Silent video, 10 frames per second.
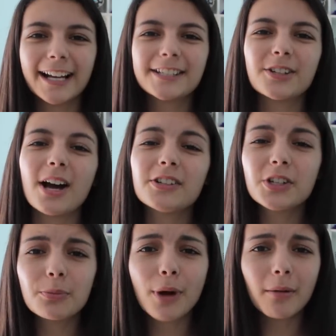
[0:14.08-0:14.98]
guys, so as
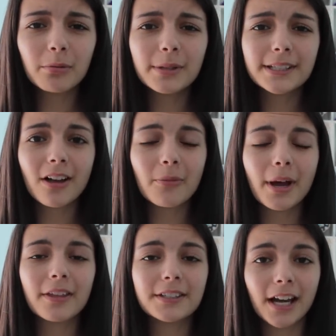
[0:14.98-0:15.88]
you probably tell
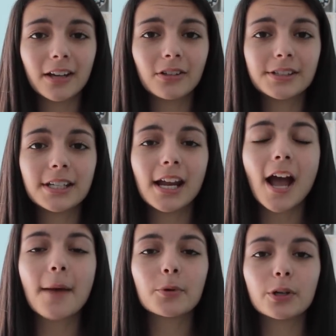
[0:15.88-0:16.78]
by the title, today
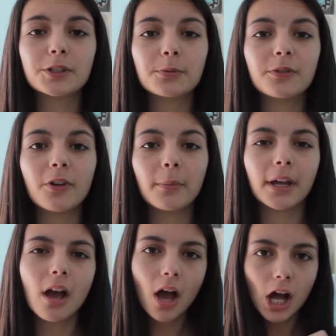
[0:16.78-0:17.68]
I'm going to be
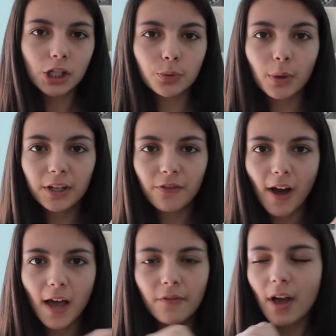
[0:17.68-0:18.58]
filming
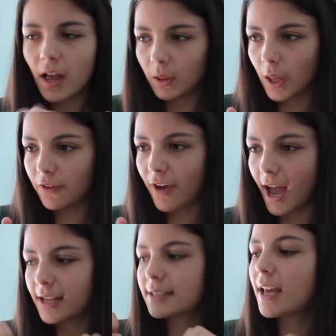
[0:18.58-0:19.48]
25 life
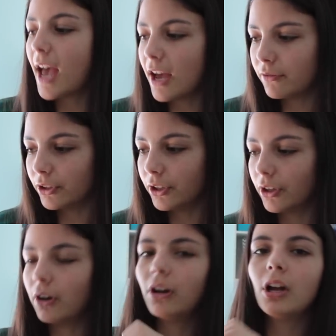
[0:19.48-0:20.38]
hacks every
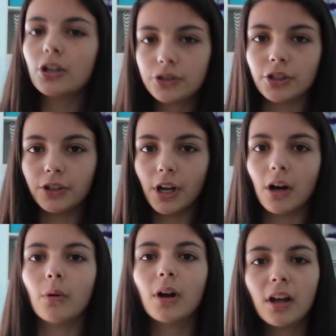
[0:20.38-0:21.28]
girl should
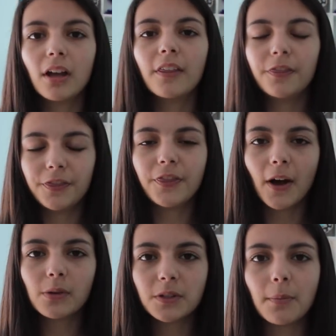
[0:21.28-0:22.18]
know.
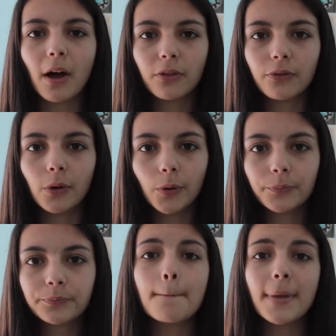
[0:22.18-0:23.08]
That was a mouthful.
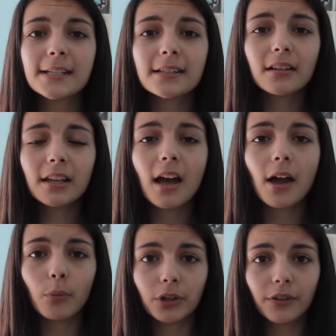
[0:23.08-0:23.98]
Basically,
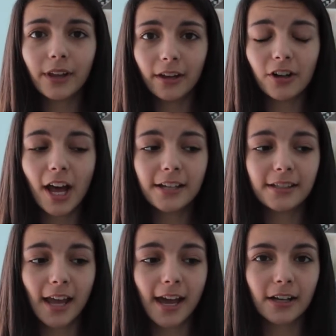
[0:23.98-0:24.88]
I went on the
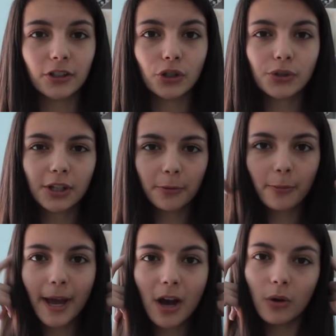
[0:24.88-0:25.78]
internet and used some
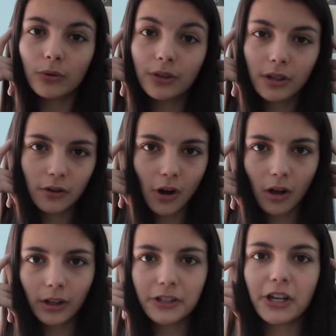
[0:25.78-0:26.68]
of my own
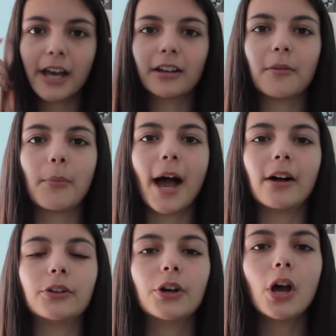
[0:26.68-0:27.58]
knowledge and
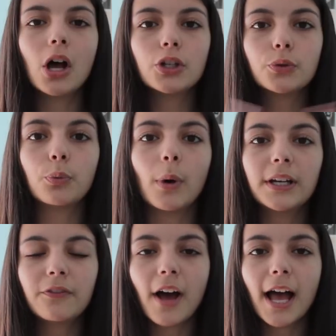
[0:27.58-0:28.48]
compiled
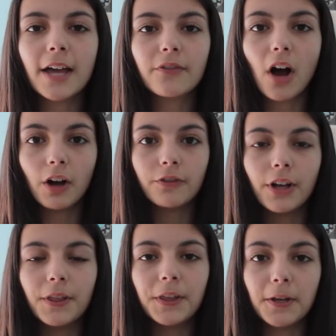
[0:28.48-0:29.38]
25 of
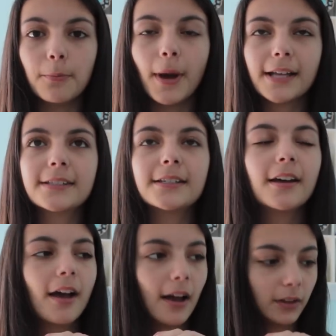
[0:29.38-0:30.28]
the
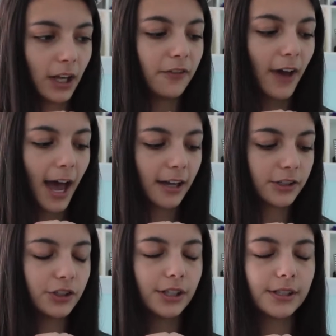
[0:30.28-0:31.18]
best life
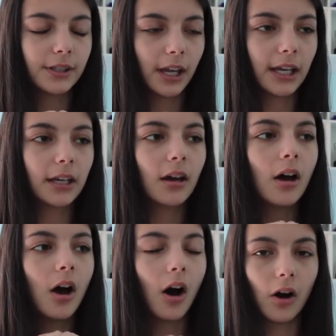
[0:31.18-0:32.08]
hacks. Just like,
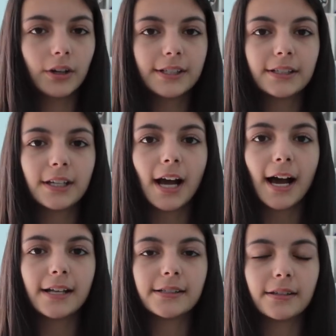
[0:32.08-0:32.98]
honestly
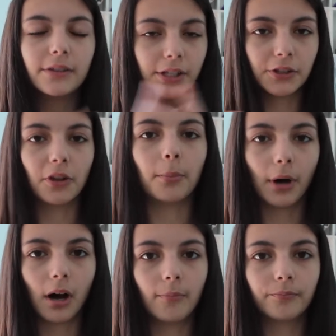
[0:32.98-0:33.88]
guys, these are the
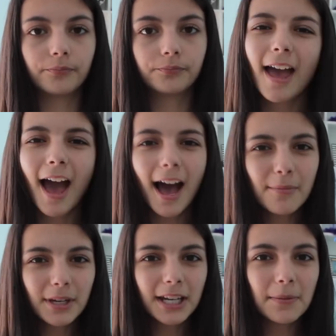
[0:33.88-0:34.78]
bomb.
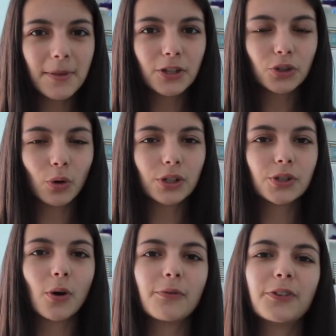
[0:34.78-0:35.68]
I'm going to keep this short,
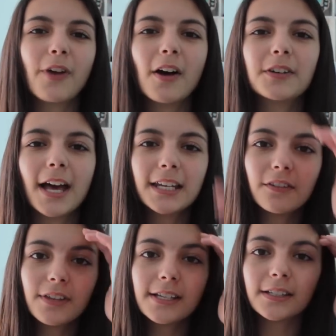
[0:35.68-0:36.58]
so if you found
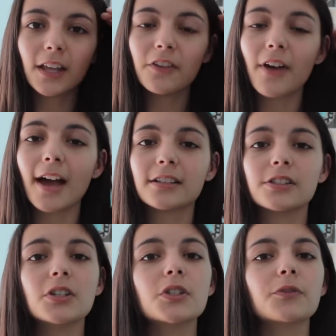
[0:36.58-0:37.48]
any of these life
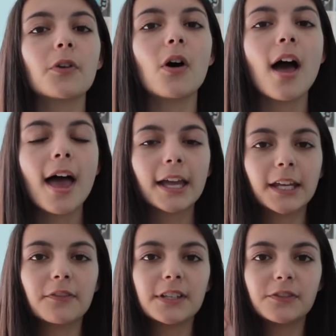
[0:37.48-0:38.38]
hacks useful,
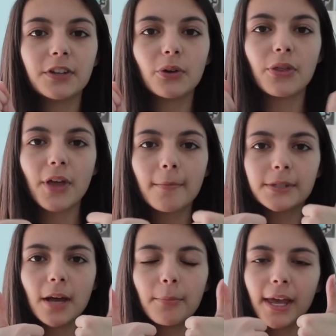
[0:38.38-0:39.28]
give this video a
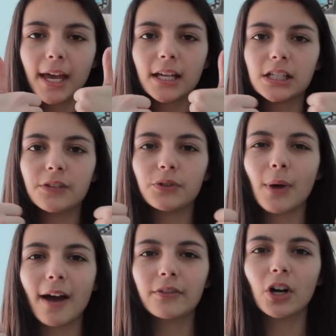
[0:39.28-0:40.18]
thumbs up, and if
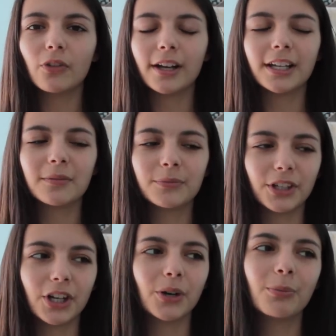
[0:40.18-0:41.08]
you haven't already,
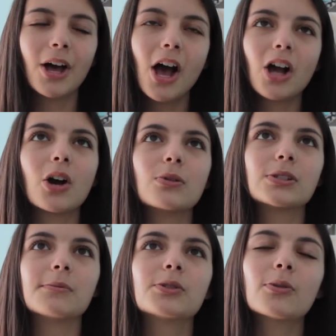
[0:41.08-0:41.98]
you know, go
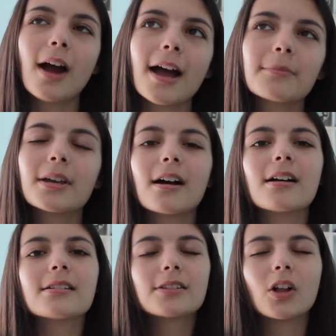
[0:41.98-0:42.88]
subscribe
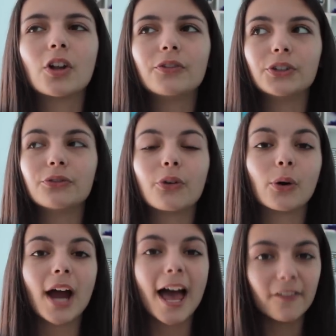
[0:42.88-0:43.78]
because I'll love you
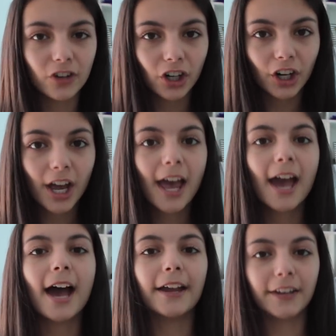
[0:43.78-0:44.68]
forever
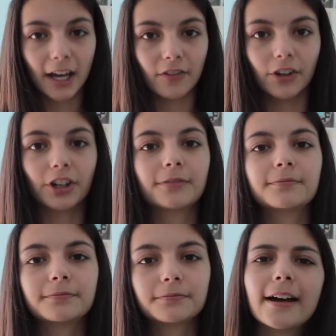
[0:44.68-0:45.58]
and ever.
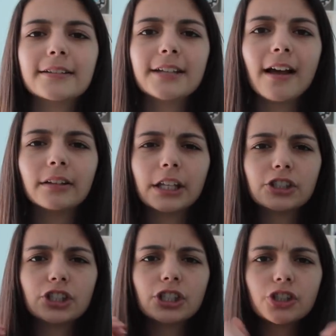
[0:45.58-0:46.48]
And yeah,
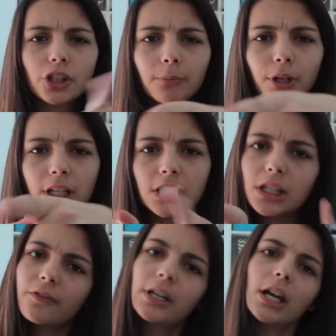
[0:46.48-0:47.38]
let's just jump right into
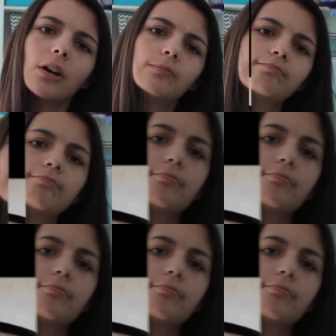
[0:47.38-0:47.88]
the video.